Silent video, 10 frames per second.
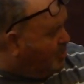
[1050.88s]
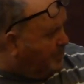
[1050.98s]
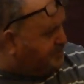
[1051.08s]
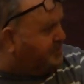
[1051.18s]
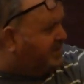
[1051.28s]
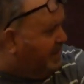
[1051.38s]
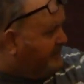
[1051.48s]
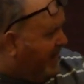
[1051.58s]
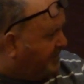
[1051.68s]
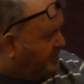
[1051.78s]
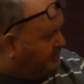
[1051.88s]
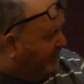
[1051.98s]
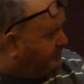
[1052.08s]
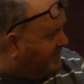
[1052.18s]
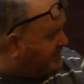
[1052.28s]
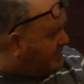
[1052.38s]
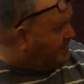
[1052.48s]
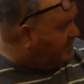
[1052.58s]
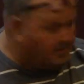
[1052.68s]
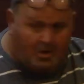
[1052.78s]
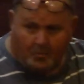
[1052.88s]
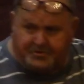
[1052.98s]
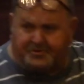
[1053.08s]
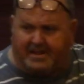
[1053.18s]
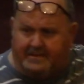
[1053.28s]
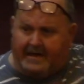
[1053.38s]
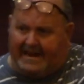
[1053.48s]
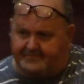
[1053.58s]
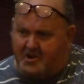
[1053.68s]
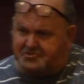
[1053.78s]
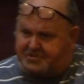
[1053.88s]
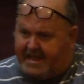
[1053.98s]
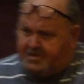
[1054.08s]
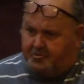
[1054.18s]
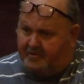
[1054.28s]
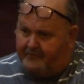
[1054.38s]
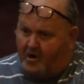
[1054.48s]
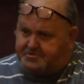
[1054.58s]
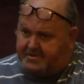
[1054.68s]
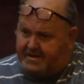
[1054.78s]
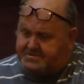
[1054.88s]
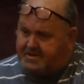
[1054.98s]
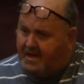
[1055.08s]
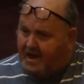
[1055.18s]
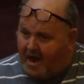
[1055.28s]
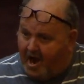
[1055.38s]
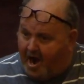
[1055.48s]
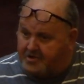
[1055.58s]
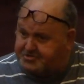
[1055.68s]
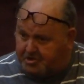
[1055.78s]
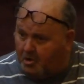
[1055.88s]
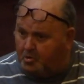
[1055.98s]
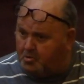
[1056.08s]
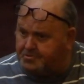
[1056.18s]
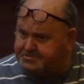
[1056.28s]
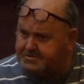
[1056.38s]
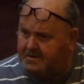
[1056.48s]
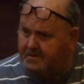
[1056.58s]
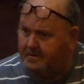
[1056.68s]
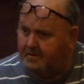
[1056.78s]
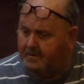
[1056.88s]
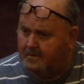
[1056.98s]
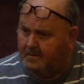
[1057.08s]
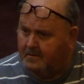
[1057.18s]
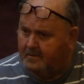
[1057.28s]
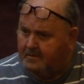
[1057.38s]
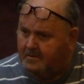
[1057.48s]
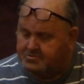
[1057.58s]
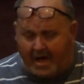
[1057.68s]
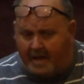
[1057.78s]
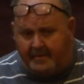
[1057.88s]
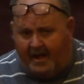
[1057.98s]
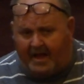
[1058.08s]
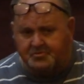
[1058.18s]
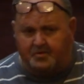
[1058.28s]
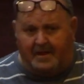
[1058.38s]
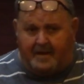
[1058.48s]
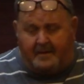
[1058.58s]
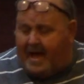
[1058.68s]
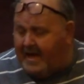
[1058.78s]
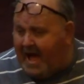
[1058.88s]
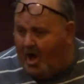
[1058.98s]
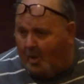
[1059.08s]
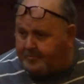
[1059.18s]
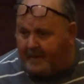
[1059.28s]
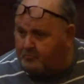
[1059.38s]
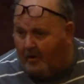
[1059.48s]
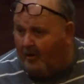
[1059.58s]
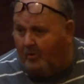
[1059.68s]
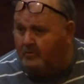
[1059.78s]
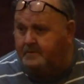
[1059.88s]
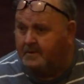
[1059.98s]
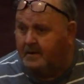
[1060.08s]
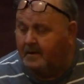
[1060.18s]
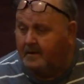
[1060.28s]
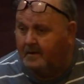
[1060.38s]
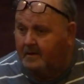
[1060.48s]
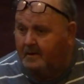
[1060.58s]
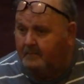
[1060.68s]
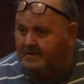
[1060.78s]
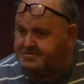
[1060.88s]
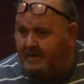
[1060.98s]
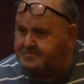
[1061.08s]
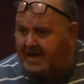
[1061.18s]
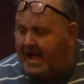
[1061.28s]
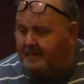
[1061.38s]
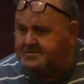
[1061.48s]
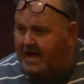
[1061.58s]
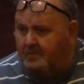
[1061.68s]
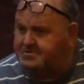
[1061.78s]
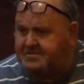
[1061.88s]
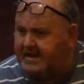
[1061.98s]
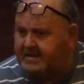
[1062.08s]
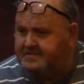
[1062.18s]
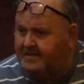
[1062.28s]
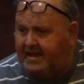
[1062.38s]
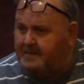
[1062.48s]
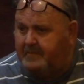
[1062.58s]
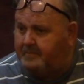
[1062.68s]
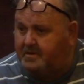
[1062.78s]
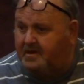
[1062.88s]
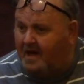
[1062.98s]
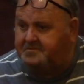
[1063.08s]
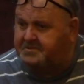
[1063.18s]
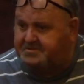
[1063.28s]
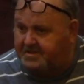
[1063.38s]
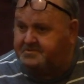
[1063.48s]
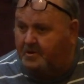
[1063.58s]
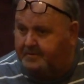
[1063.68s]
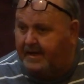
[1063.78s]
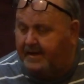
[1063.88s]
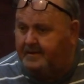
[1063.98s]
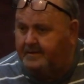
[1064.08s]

We took him out of the public. We took him out of our state universities, our, our schools. So I'll be honest with you, I, I hope I'm wrong. But sometimes I was thinking the day, maybe God just says, okay,